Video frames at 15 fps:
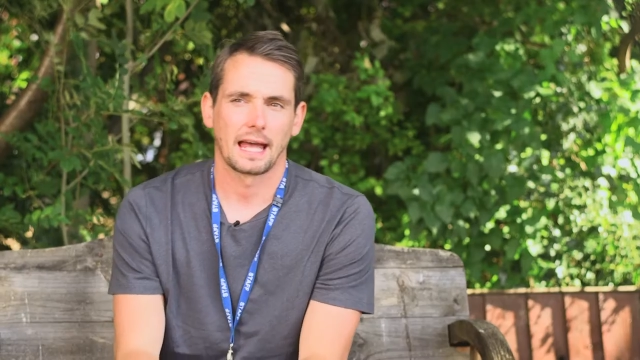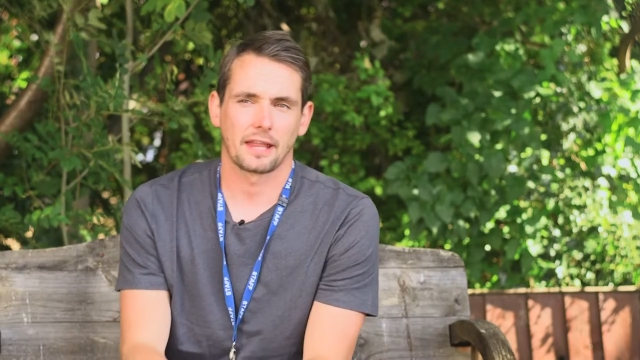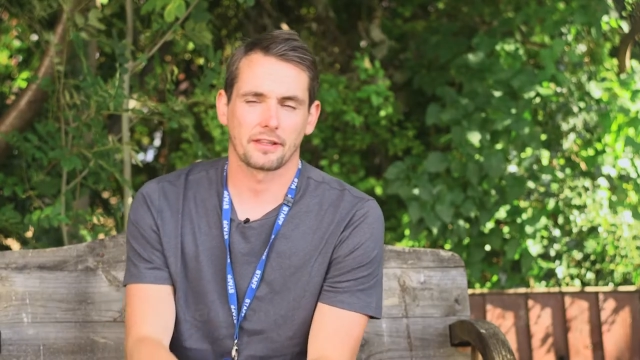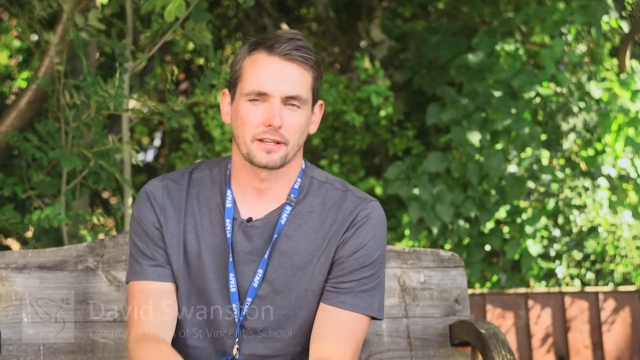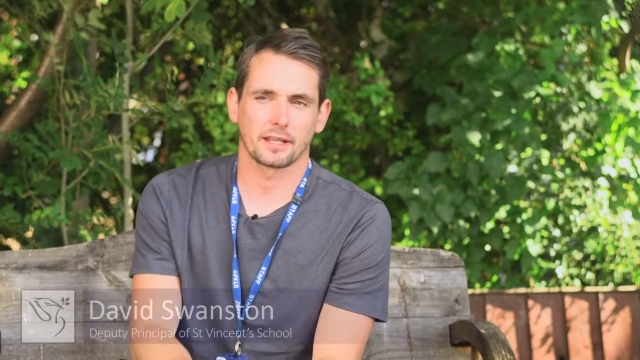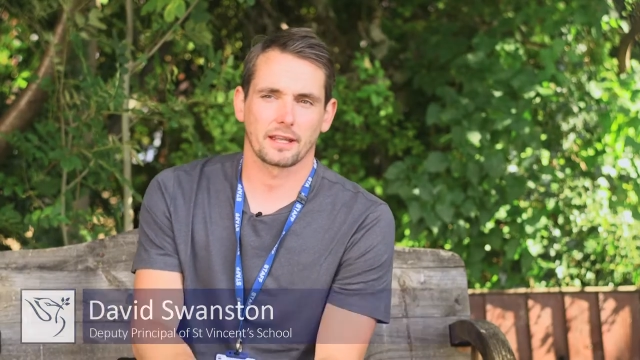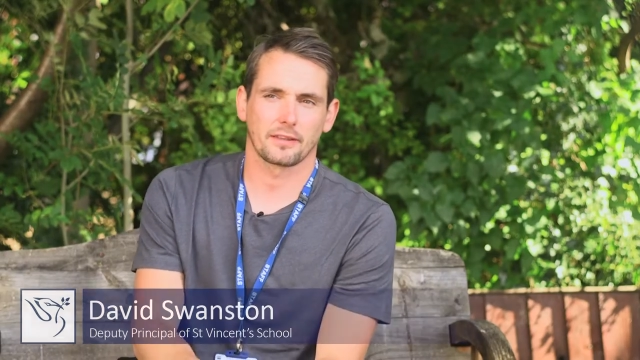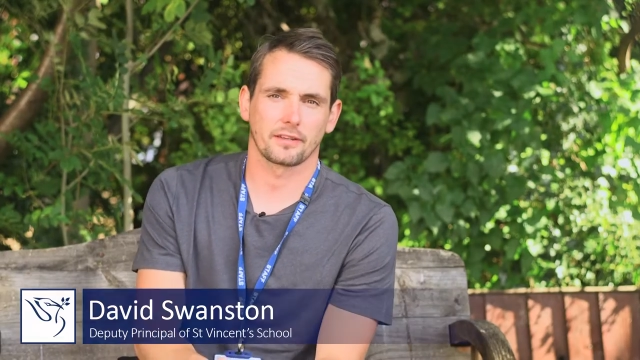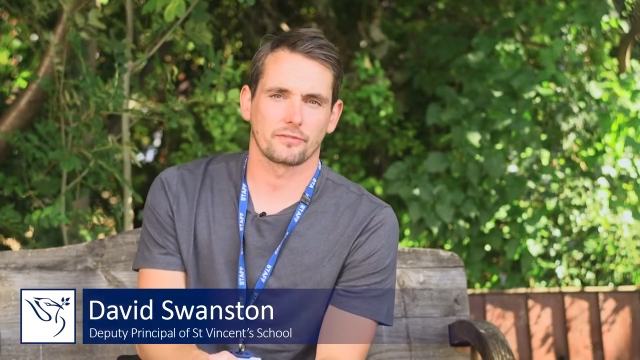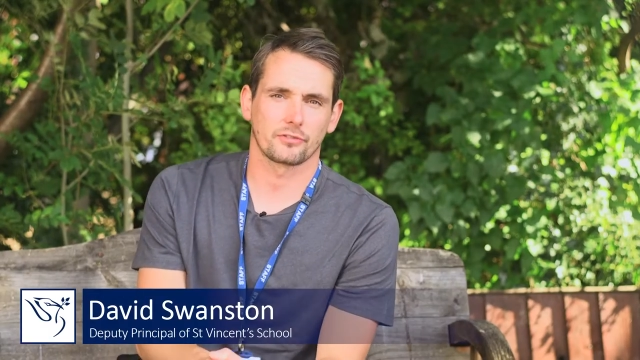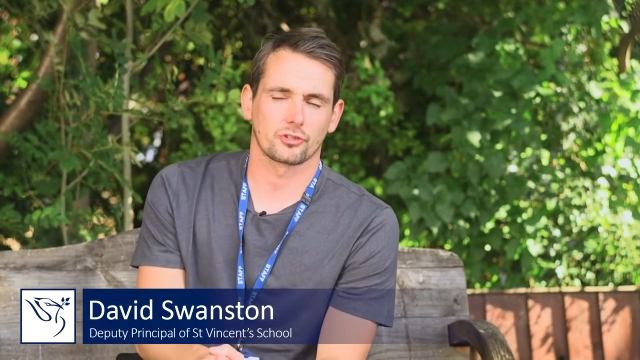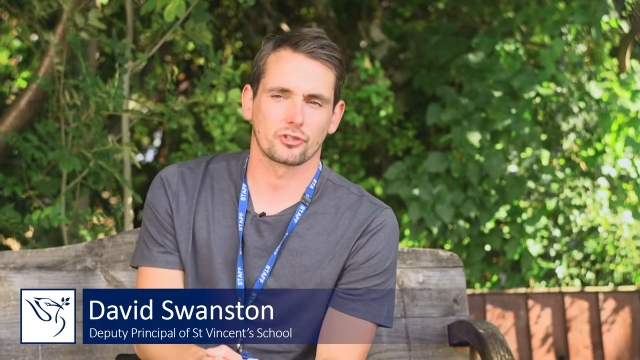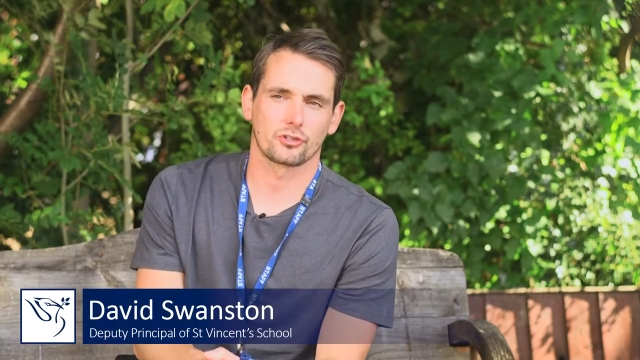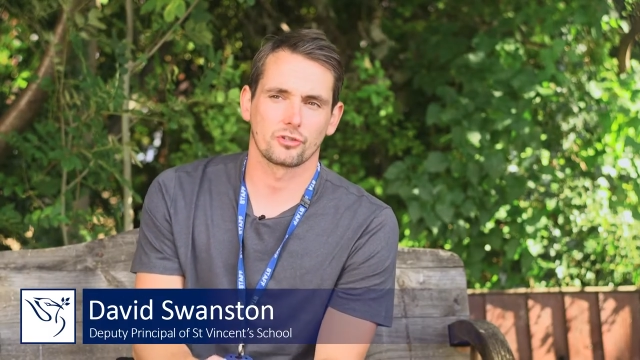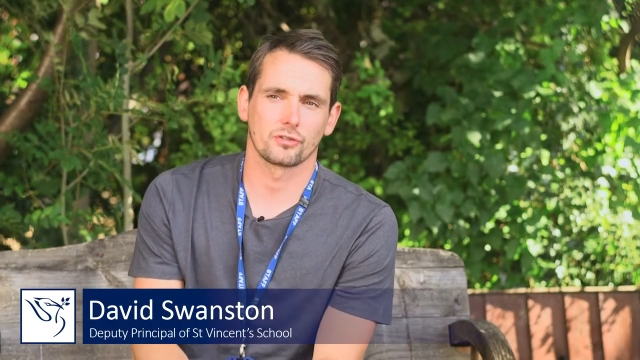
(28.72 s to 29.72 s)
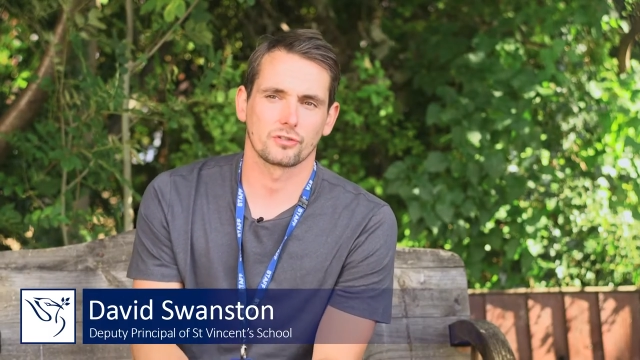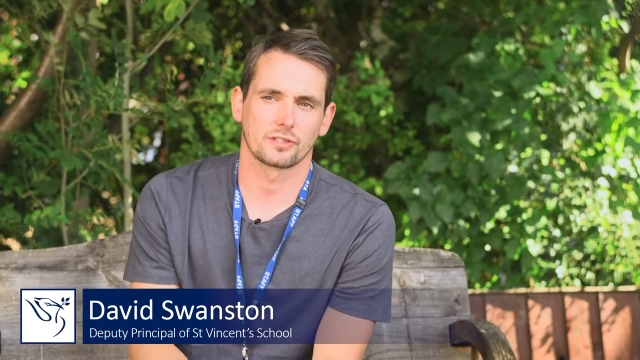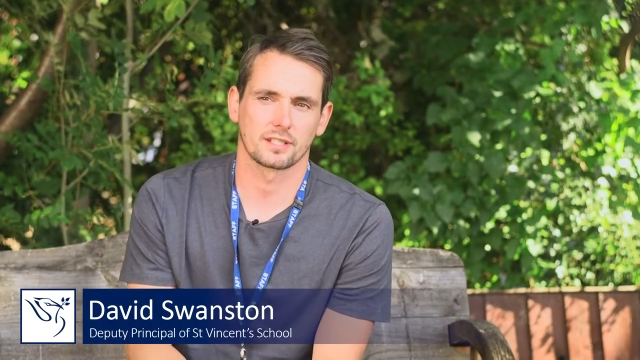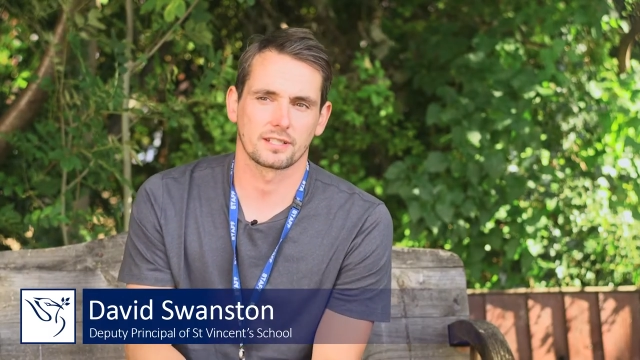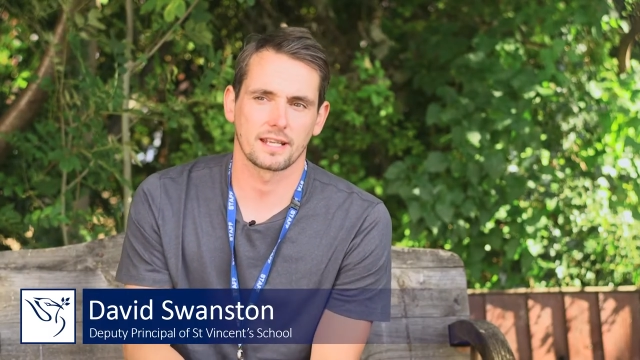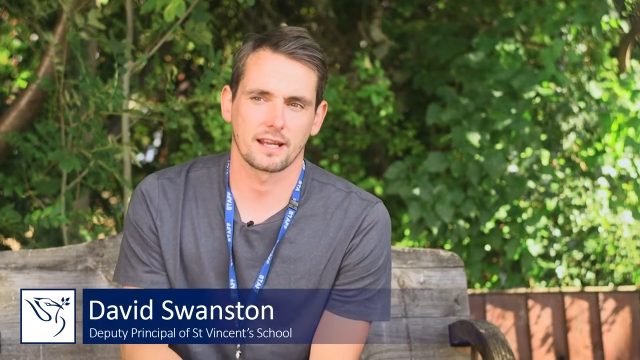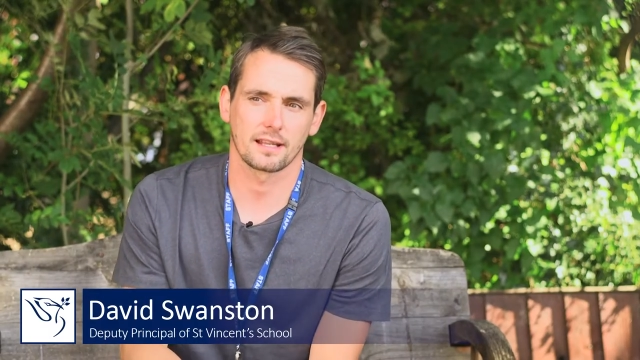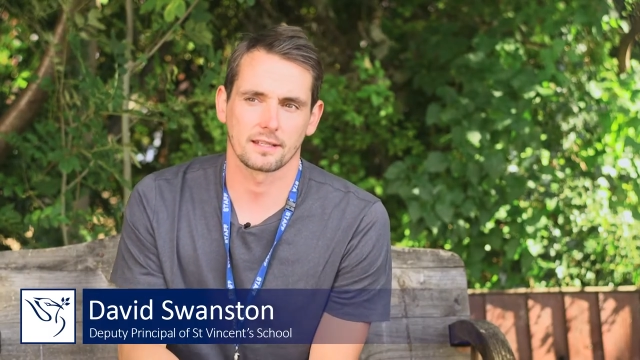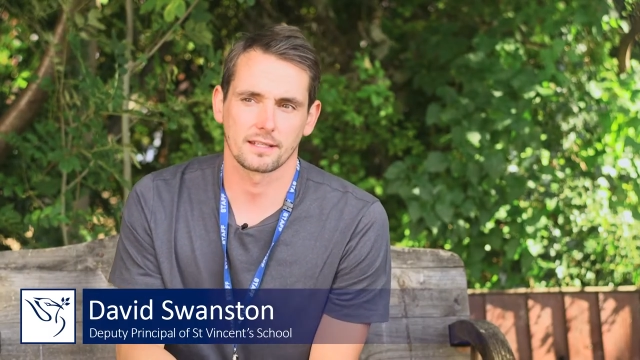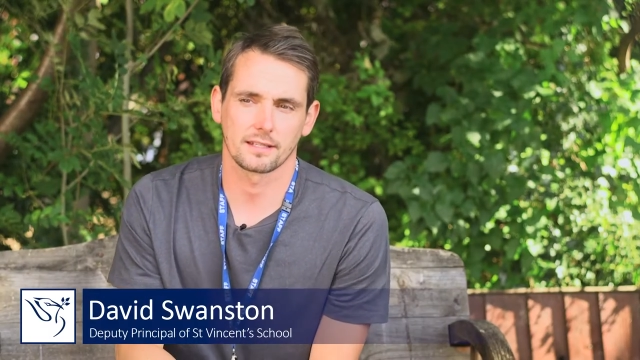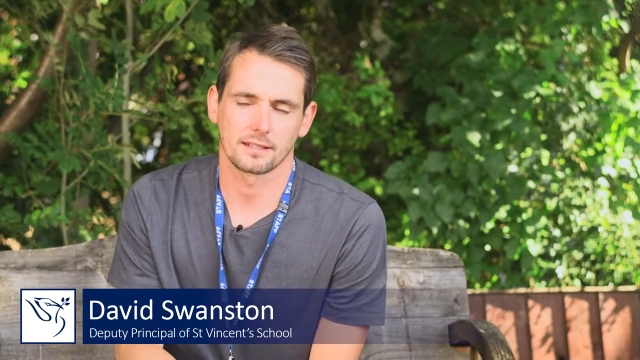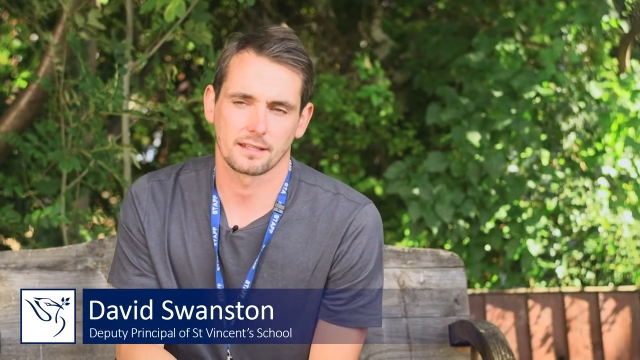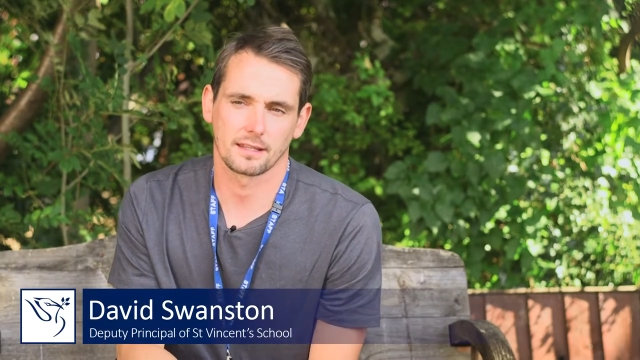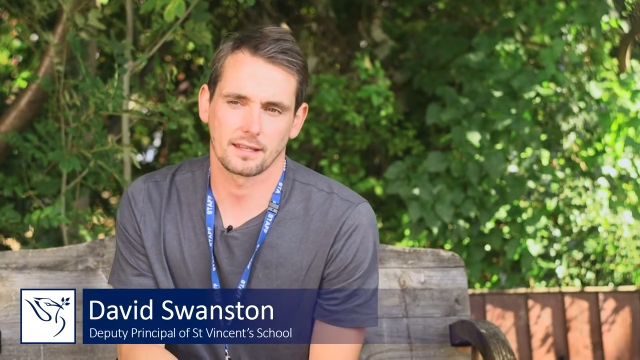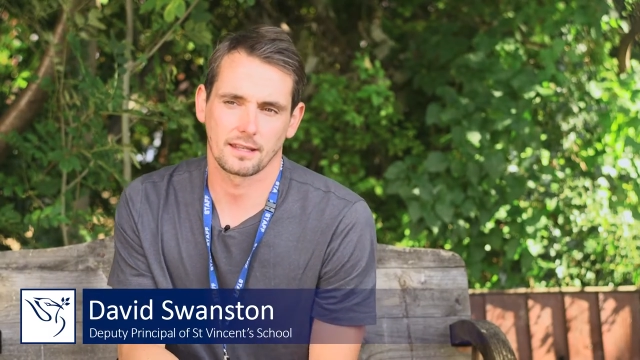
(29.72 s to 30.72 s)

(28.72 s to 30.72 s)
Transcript: I think for students, certainly